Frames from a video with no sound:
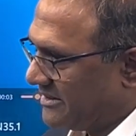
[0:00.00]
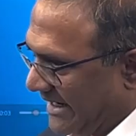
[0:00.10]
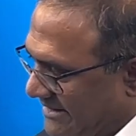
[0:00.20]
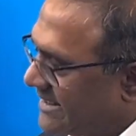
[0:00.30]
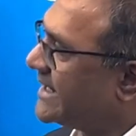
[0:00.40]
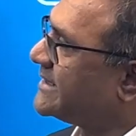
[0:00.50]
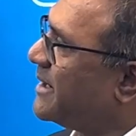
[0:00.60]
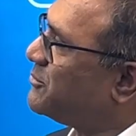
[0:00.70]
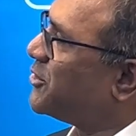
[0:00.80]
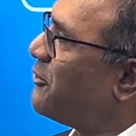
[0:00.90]
exact
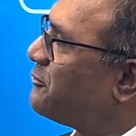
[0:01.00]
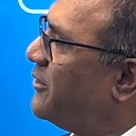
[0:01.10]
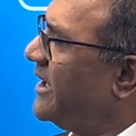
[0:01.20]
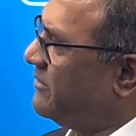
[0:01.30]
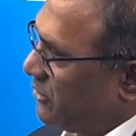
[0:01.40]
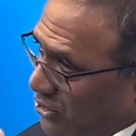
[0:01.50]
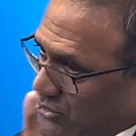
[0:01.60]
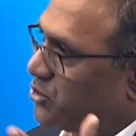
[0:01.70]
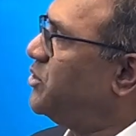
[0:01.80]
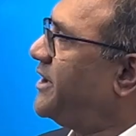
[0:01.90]
same software with those
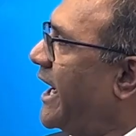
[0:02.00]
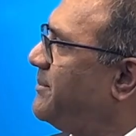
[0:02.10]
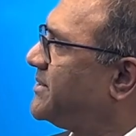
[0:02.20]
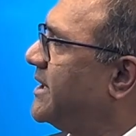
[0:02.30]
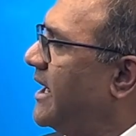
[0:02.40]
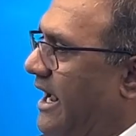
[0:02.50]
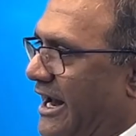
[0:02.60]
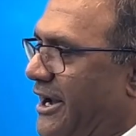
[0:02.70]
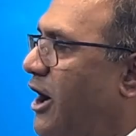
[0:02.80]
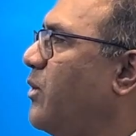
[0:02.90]
tool types,
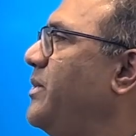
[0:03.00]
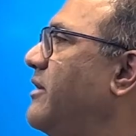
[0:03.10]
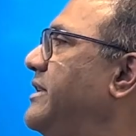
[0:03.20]
and now we have